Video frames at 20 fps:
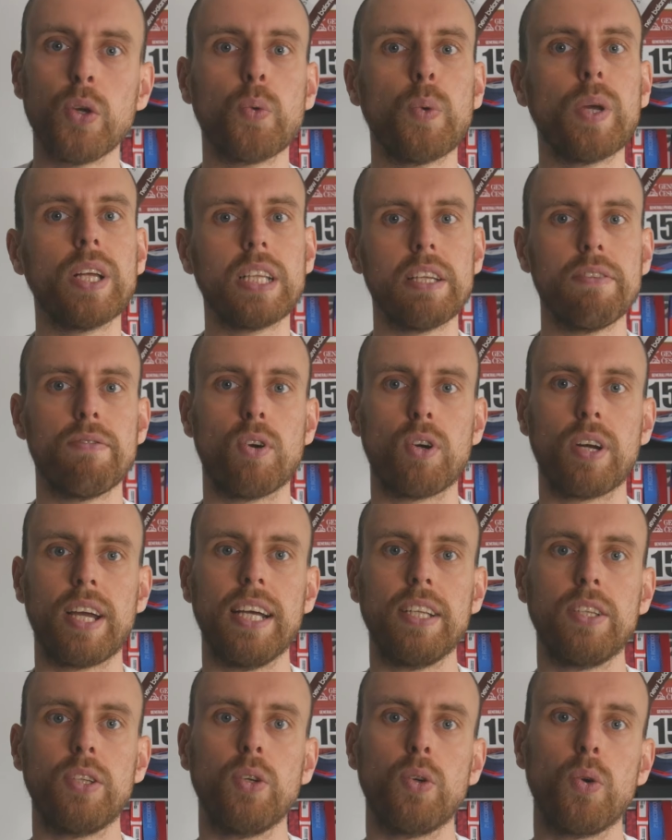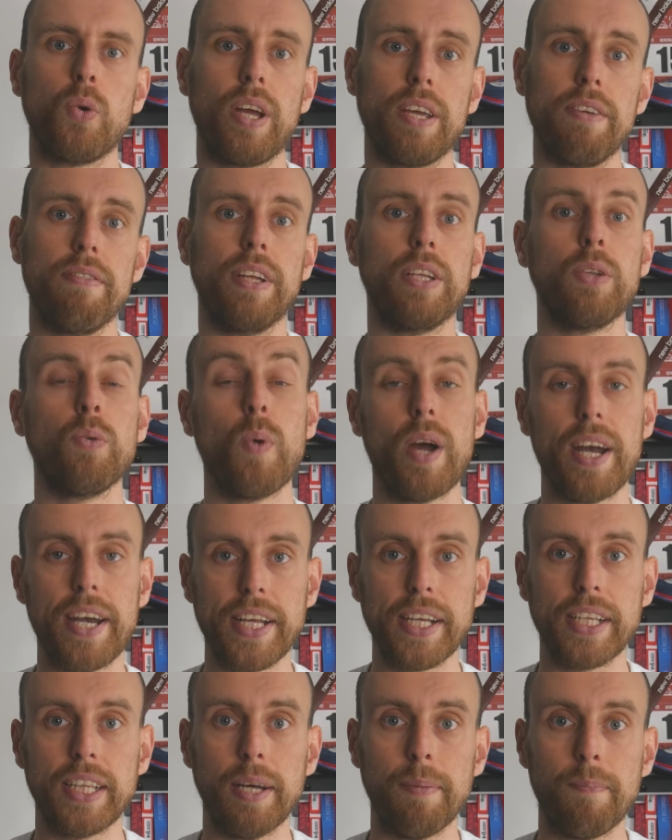you quickly forget you're even
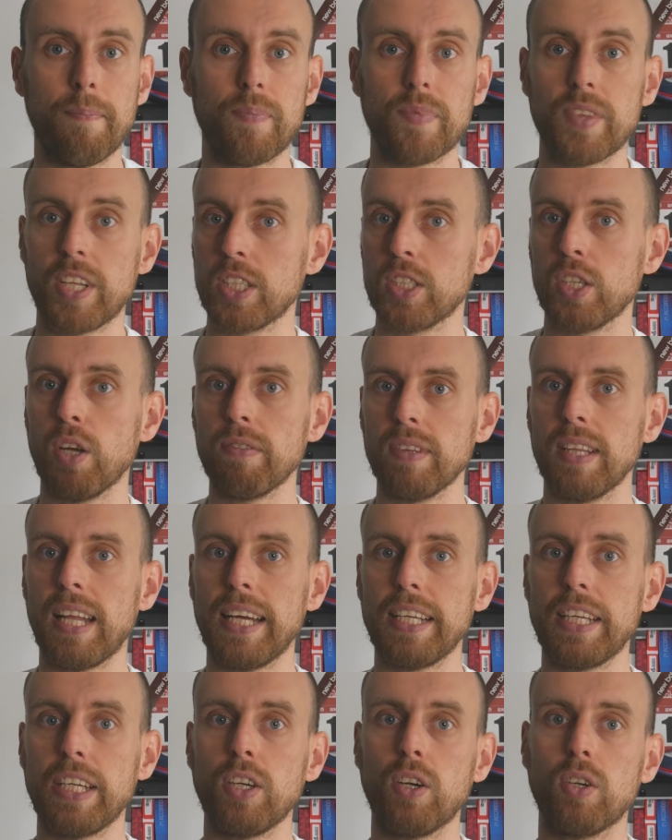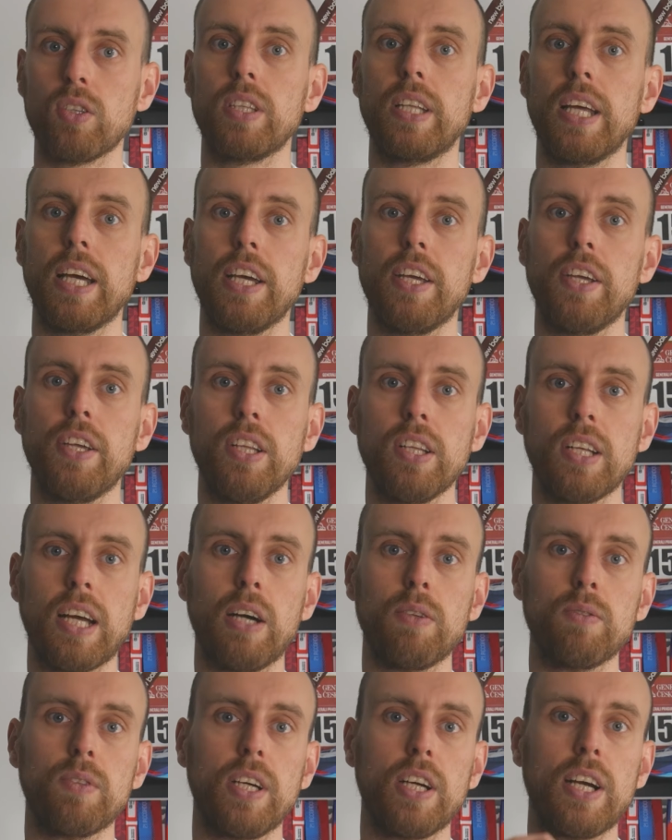wearing them. The soft lining on the heel
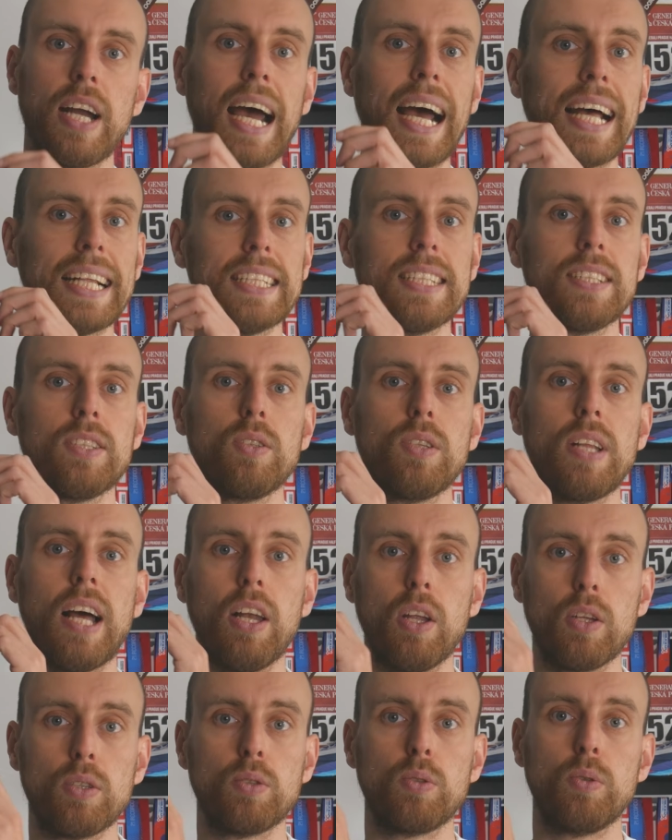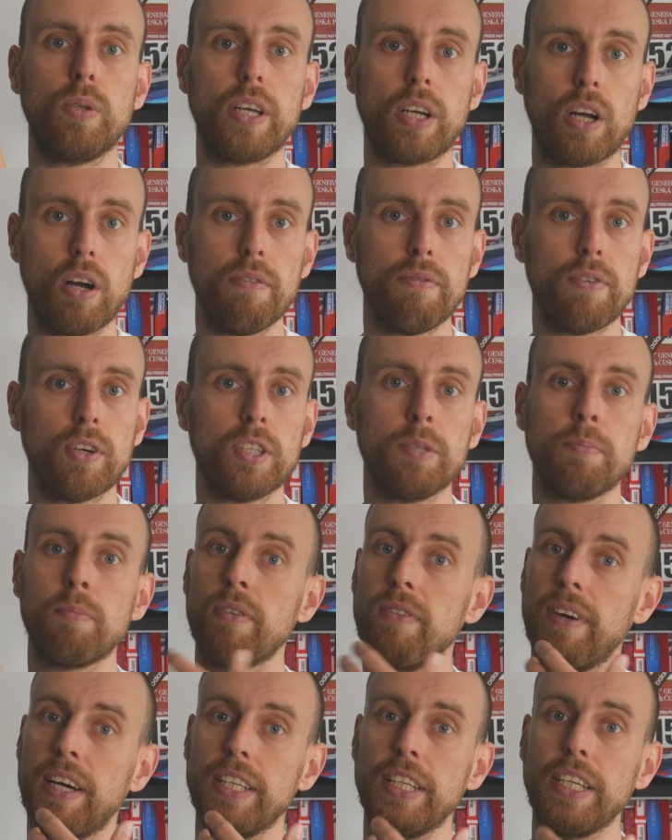counter adds a lot to the comfort,
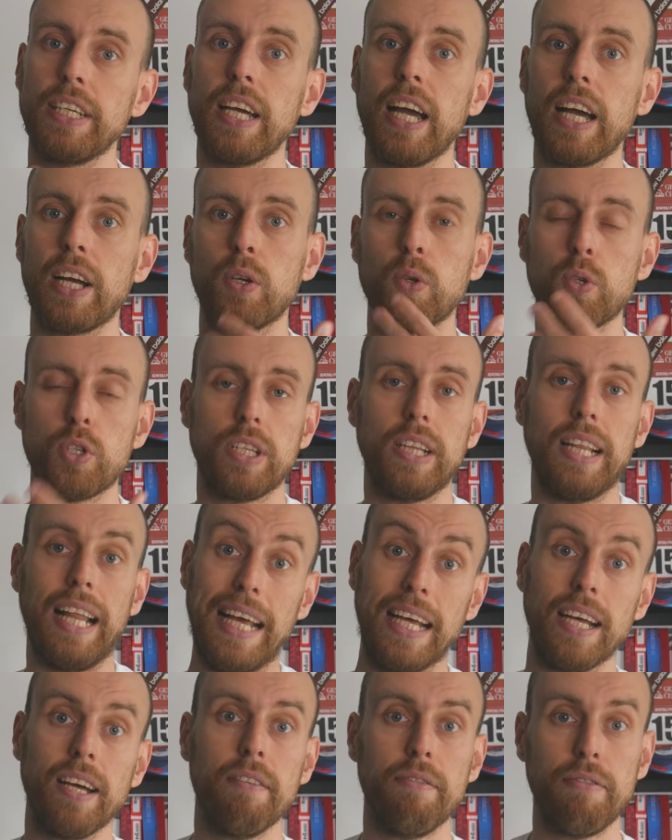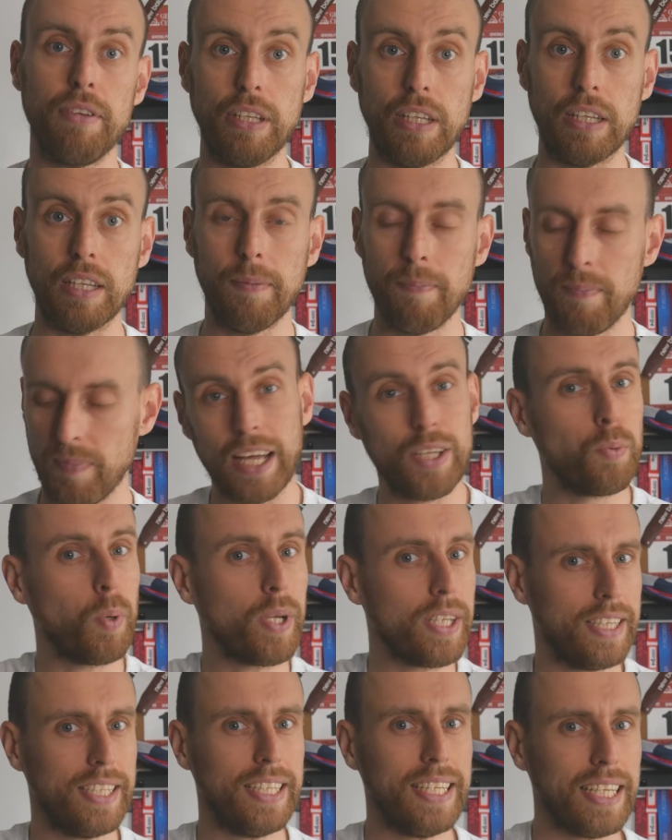providing a cushion-like feel. And
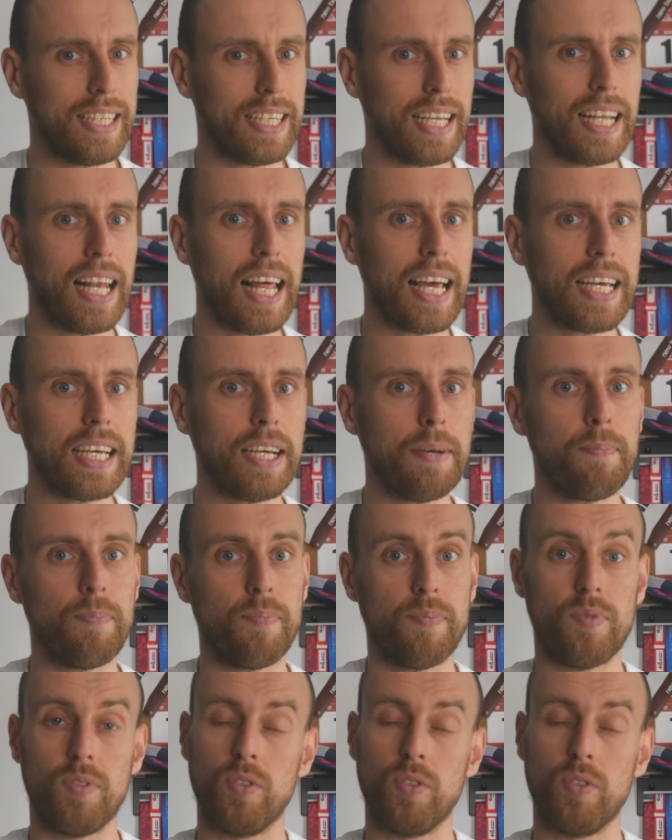what didn't I like?